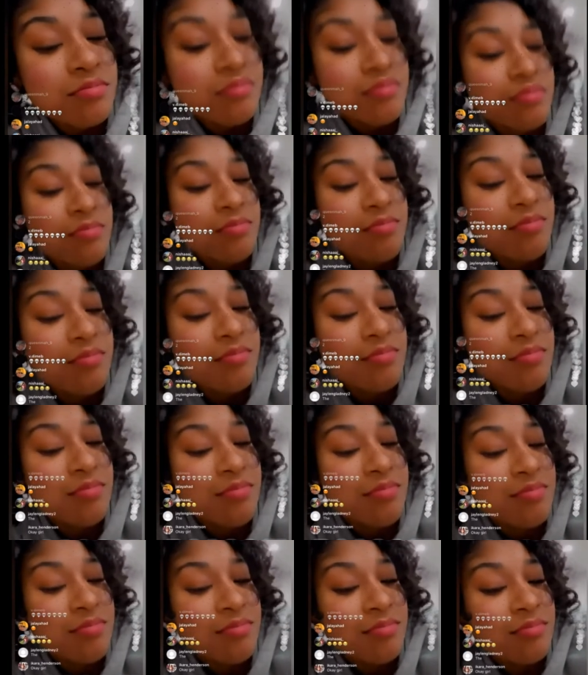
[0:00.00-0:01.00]

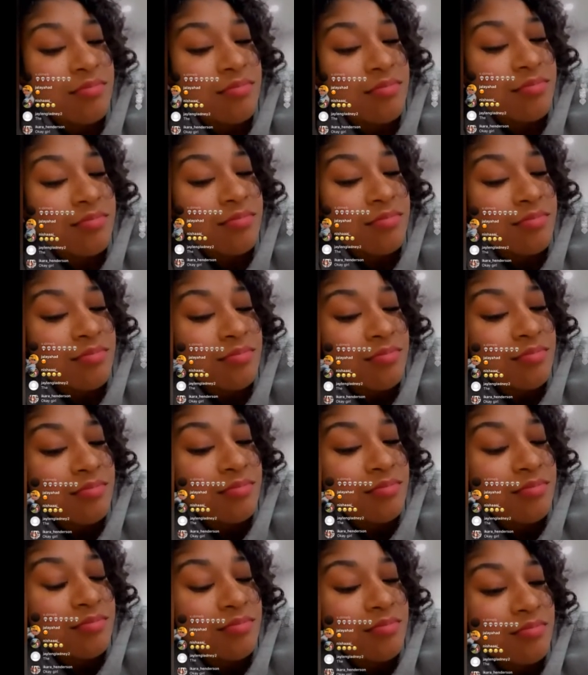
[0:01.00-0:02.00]

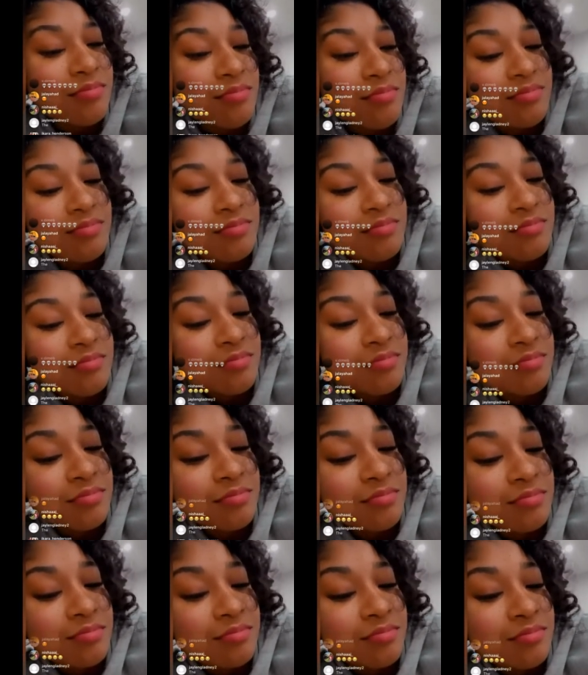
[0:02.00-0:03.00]

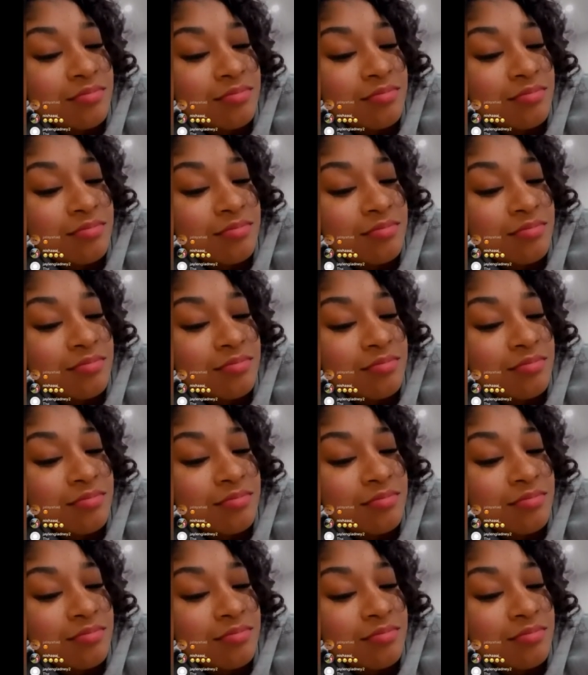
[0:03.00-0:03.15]
(no one is talking)